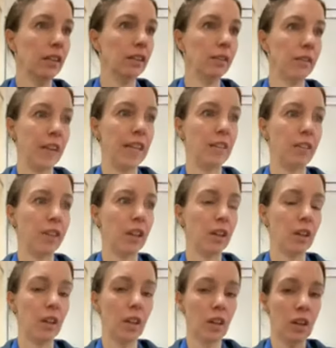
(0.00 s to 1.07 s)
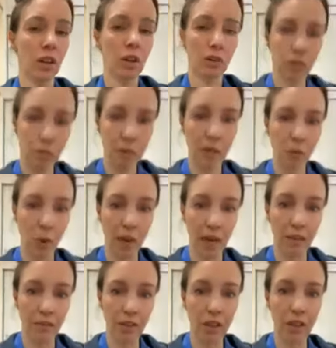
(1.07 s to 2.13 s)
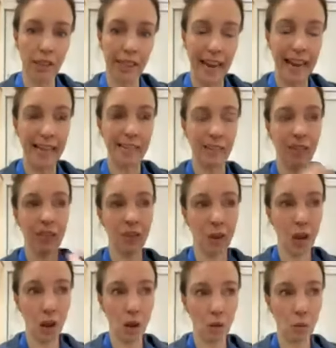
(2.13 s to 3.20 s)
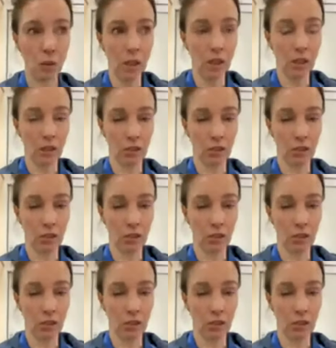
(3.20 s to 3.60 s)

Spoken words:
feel that us midwives are getting to know